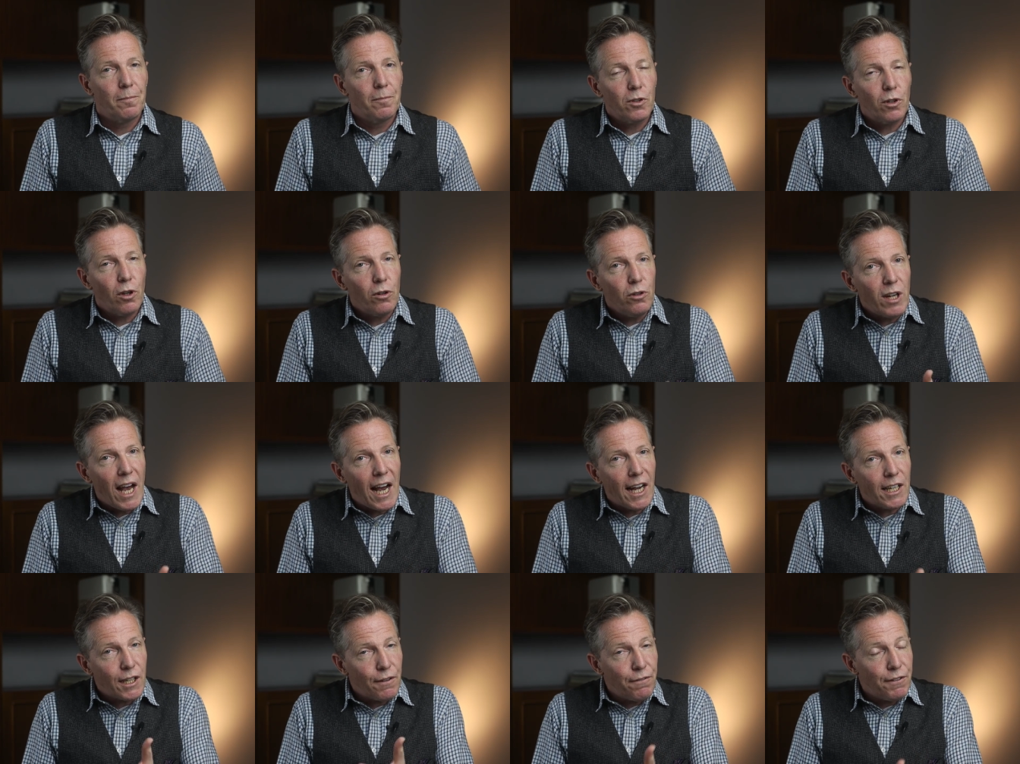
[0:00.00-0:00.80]
So,
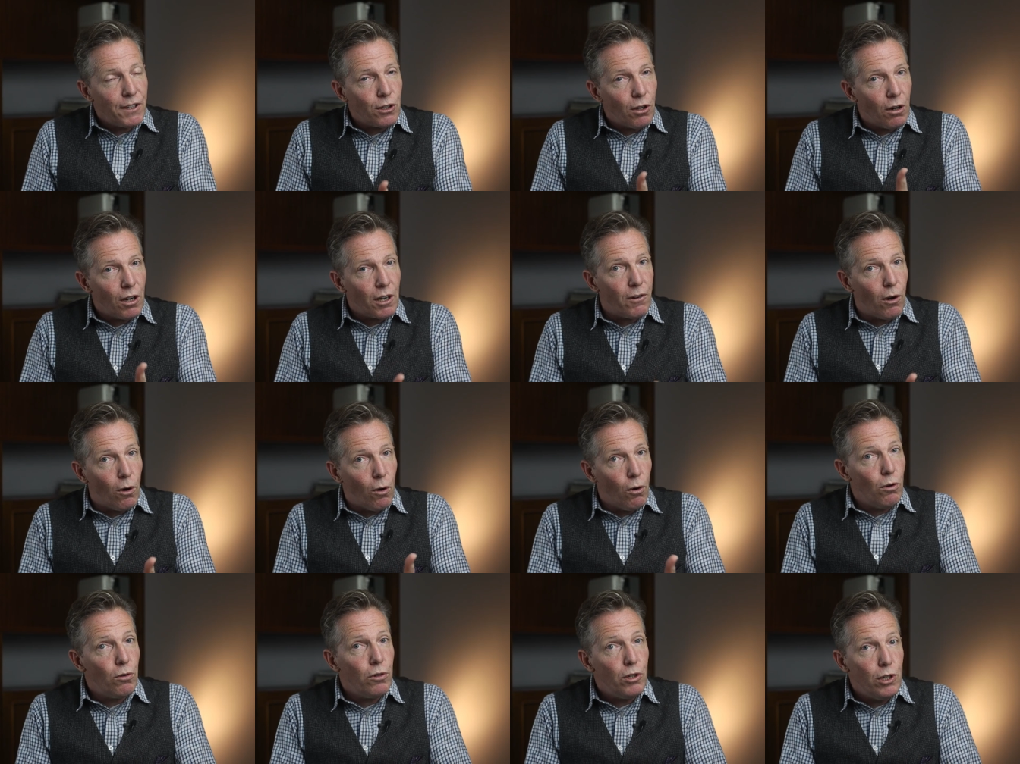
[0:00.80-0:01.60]
as a photographer,
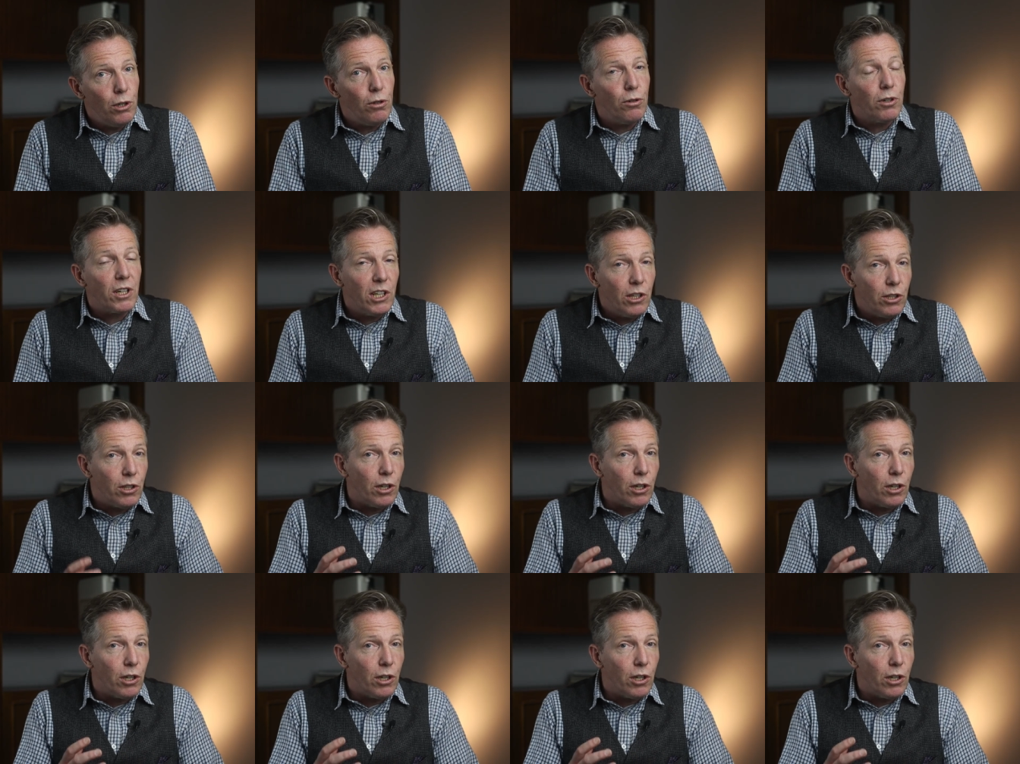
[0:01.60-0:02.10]
all you can